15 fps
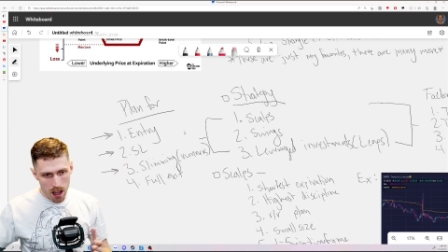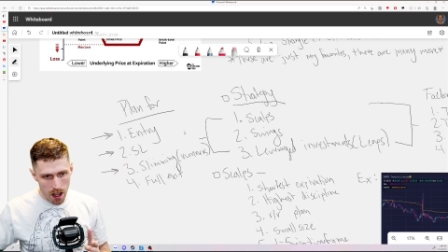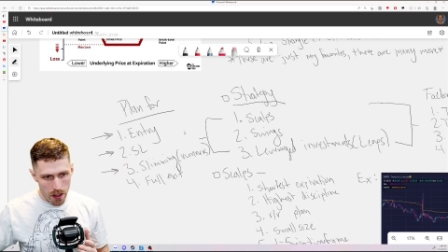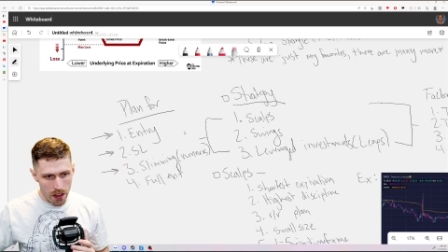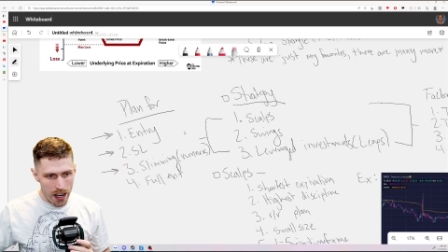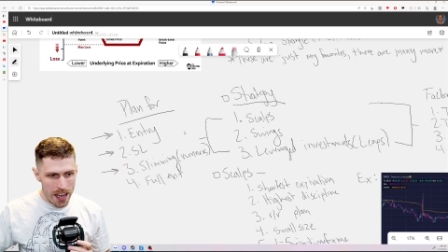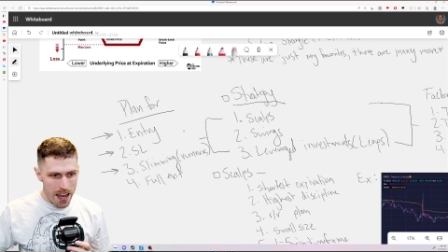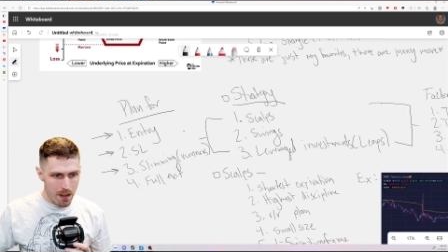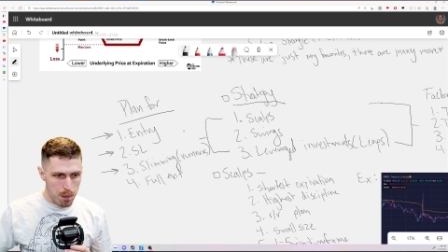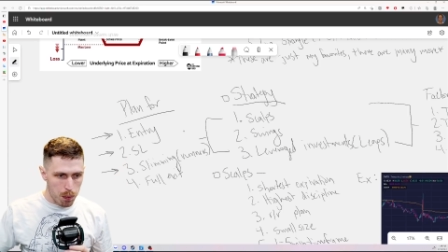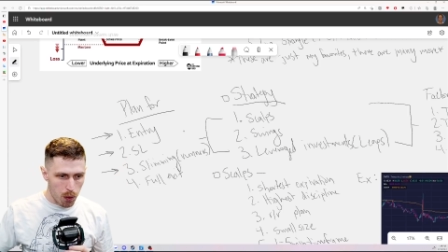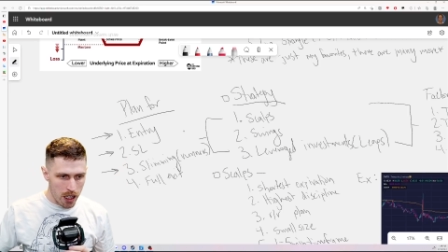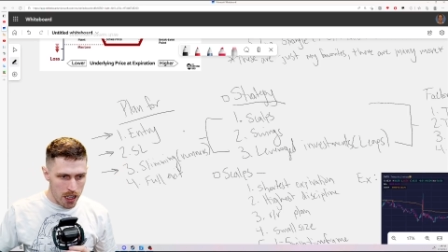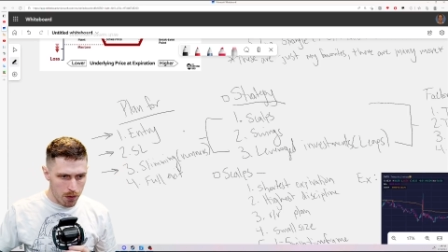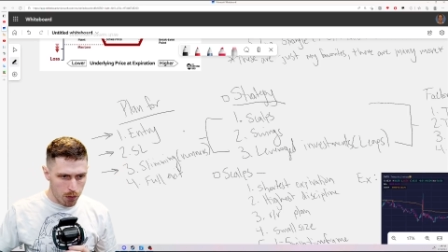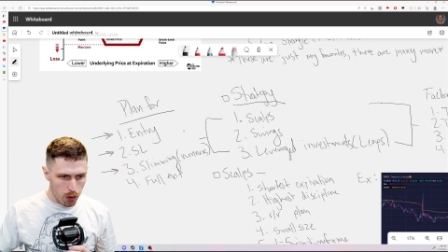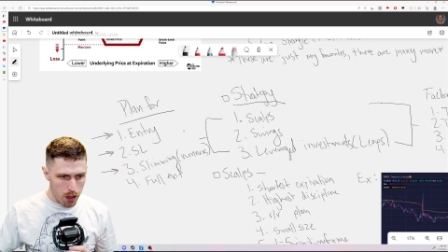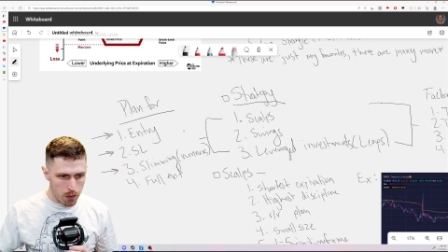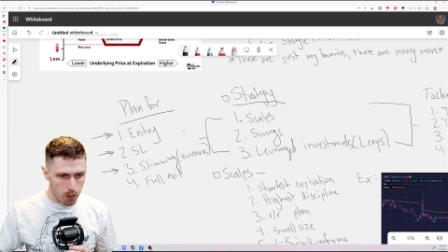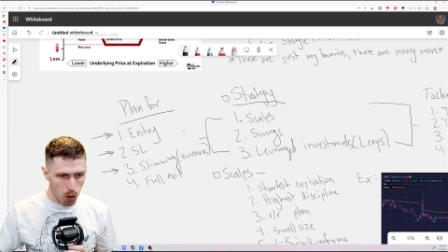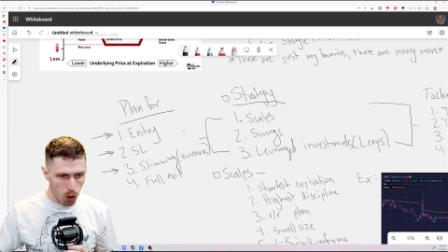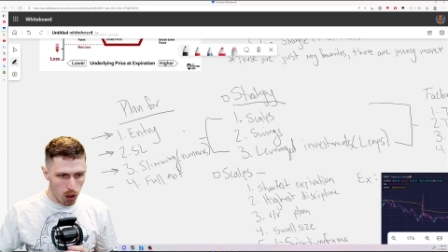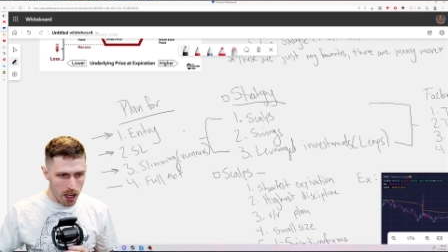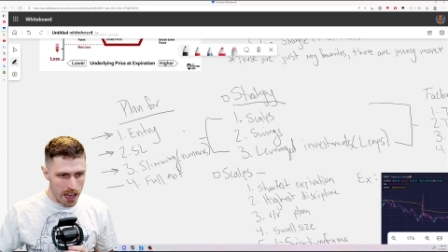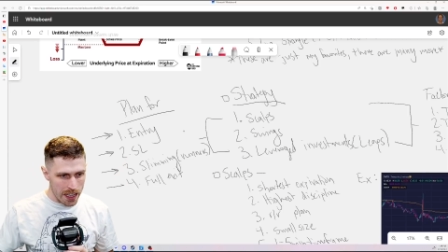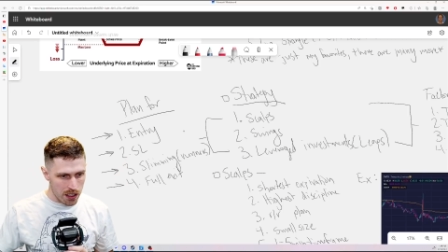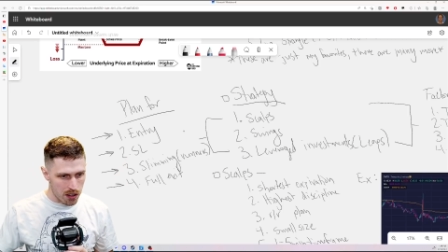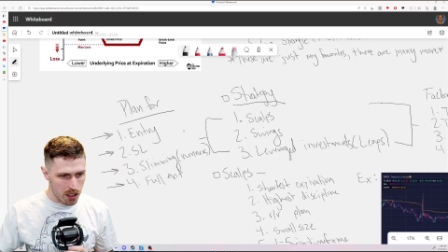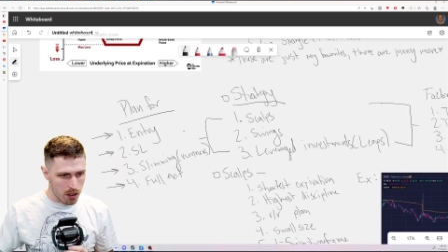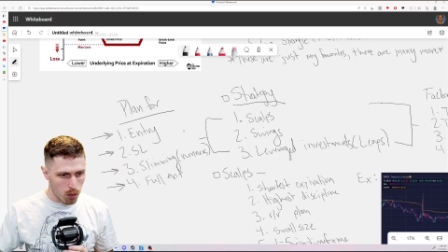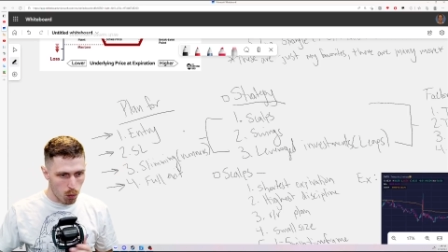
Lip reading: And then I have a plan for a full exit.